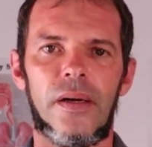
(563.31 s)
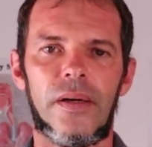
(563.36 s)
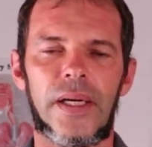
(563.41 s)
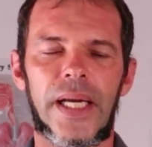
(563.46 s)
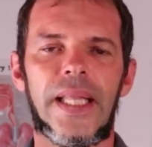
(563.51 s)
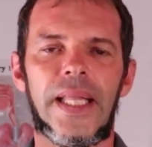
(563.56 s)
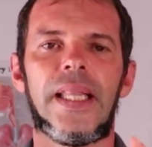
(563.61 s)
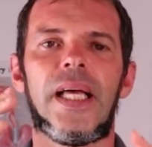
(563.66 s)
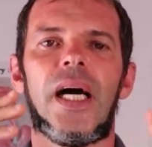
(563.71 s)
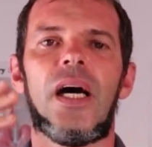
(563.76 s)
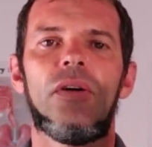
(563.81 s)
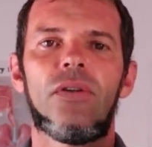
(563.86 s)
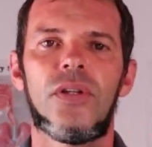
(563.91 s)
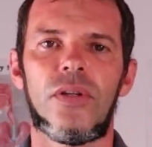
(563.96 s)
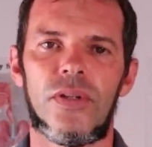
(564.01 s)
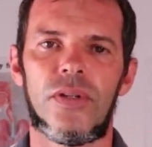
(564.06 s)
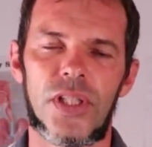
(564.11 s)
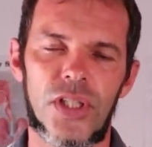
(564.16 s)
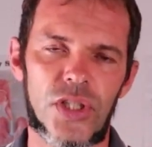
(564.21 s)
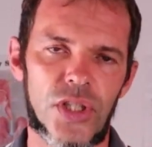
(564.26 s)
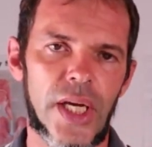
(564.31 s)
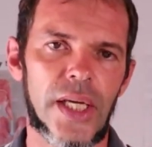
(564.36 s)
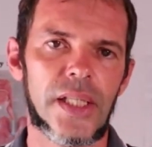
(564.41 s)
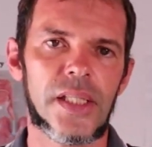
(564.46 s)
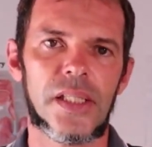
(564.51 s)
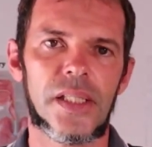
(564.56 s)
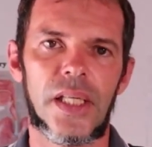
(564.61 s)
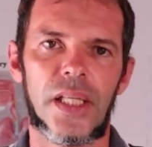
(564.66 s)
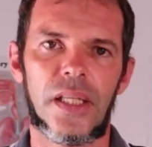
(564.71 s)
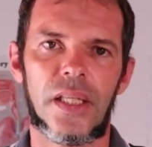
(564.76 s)
Okay, now there is a
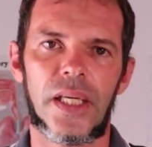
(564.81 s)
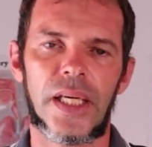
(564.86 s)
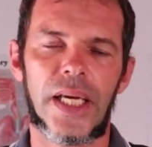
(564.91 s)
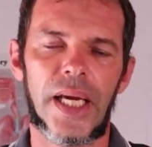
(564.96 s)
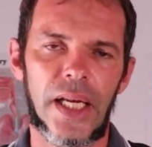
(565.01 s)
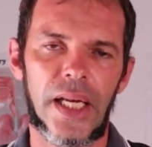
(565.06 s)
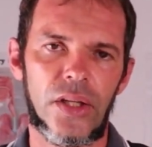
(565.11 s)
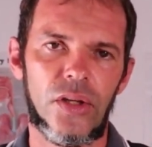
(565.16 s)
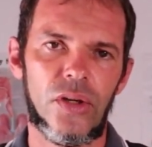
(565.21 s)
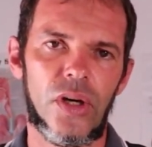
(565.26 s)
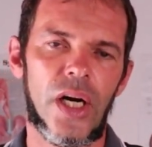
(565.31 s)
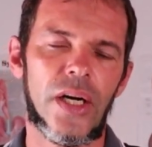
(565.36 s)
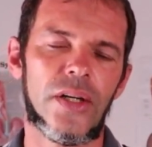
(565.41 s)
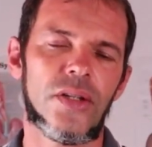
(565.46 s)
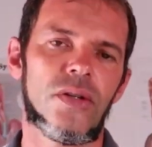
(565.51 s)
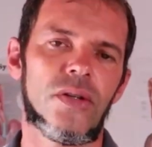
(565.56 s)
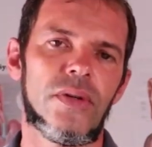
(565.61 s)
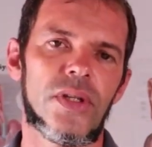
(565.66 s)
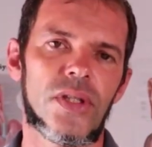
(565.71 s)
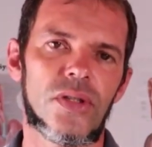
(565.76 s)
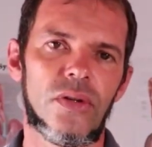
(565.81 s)
chance that again your artery